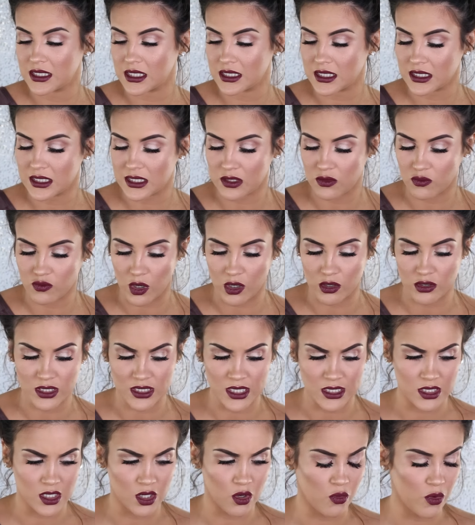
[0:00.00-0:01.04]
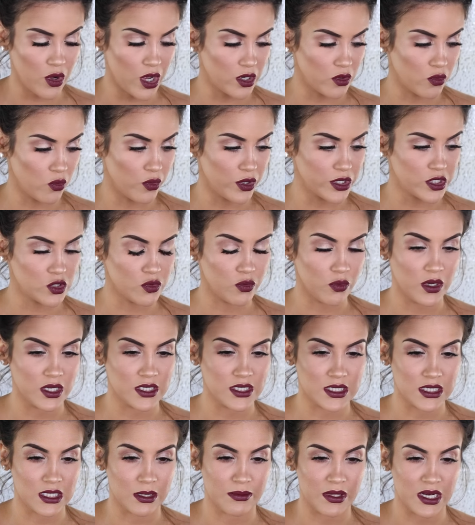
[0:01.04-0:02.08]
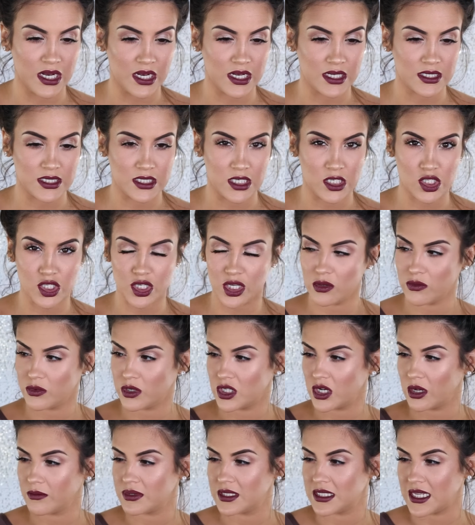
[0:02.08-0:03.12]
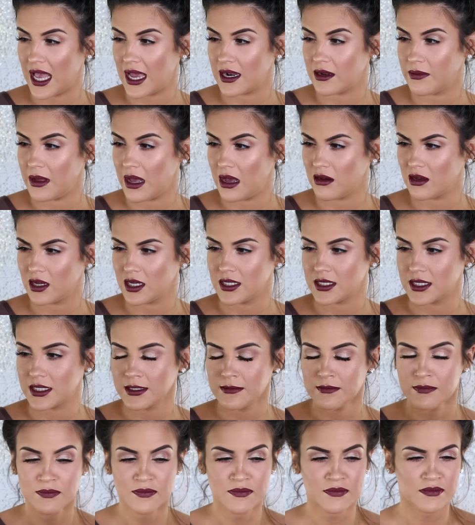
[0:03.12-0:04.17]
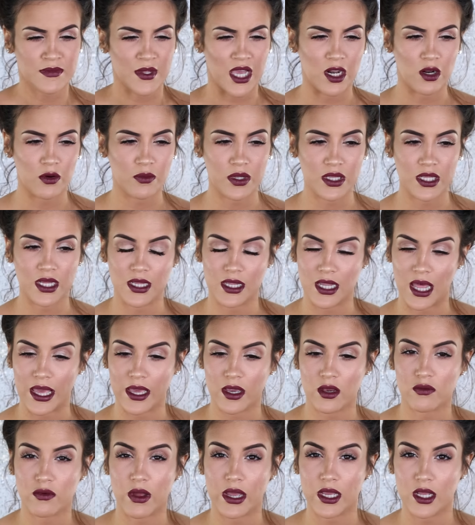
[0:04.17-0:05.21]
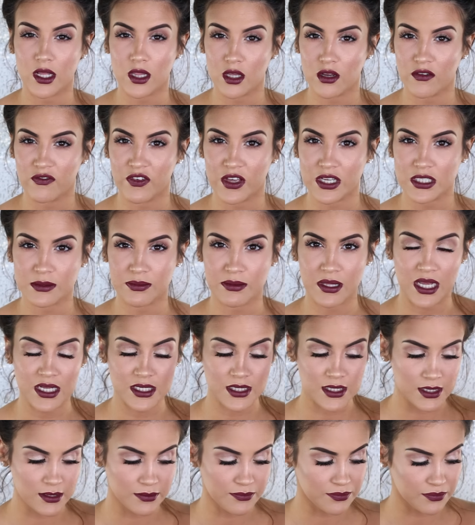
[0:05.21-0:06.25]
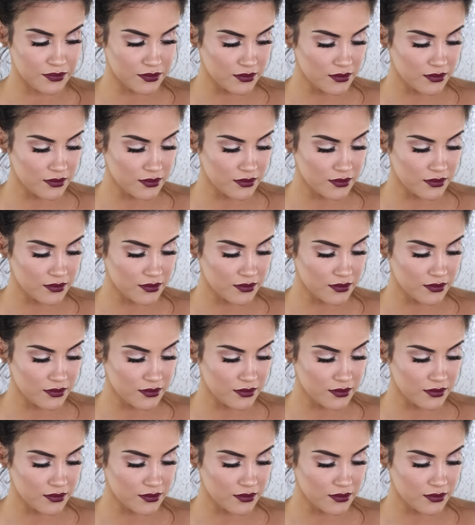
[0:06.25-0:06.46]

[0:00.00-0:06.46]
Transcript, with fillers: This is the rose scented one, which was limited edition, which I'm sad about because I don't really like regular Fix Plus. Plus